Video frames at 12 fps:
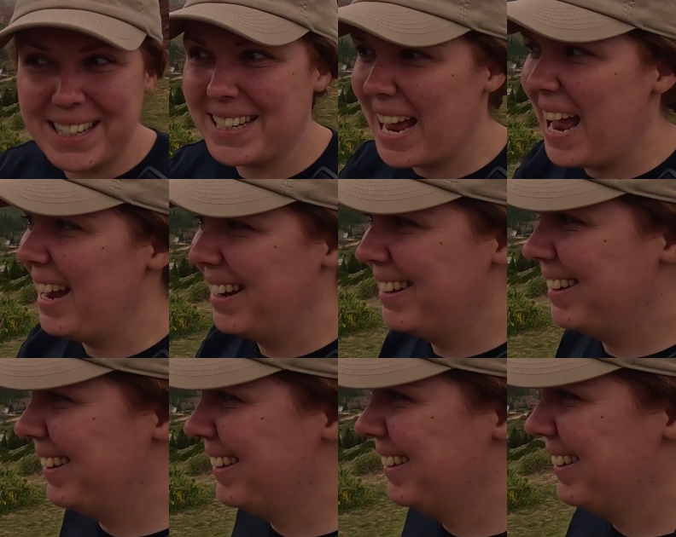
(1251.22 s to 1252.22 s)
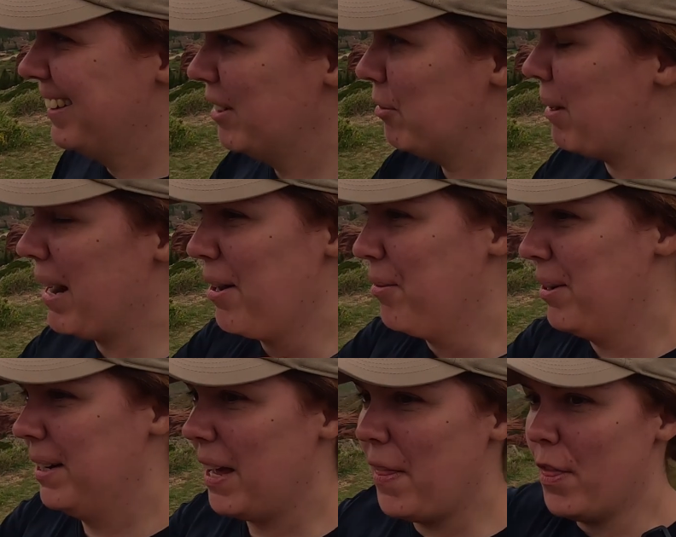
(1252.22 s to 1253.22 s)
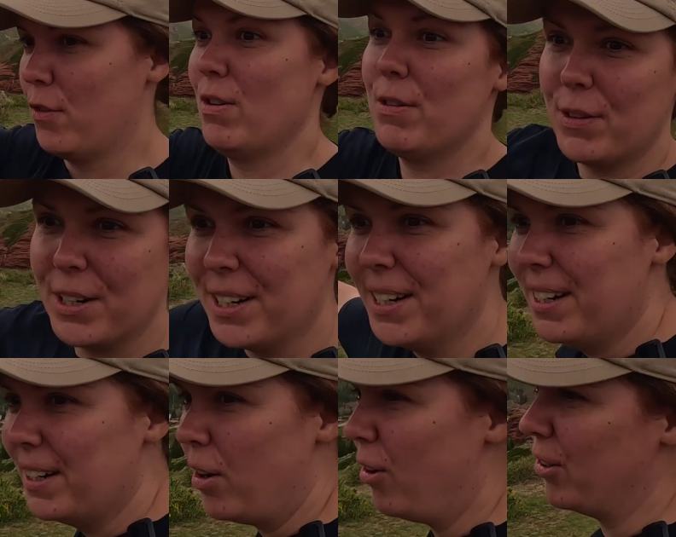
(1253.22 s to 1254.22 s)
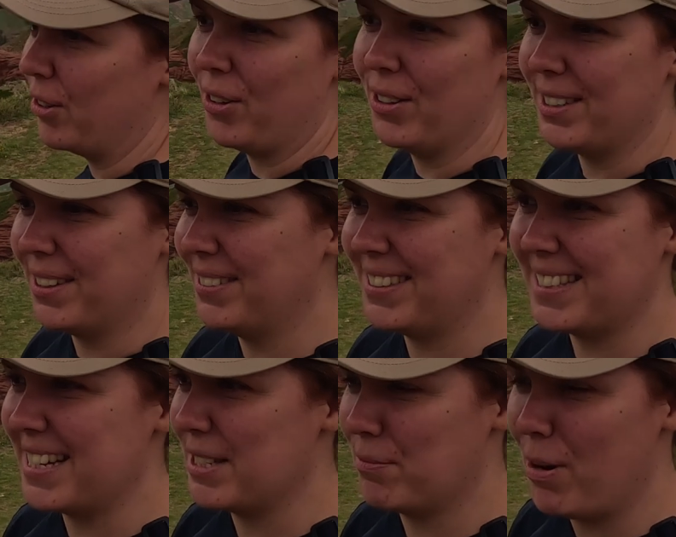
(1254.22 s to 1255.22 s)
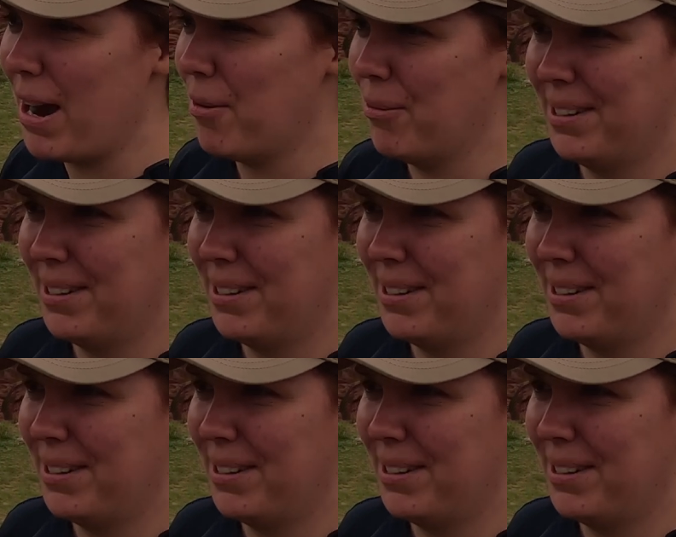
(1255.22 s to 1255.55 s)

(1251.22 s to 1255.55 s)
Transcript: Yeah. Wow. And then the river, oh god, honestly, it's wow.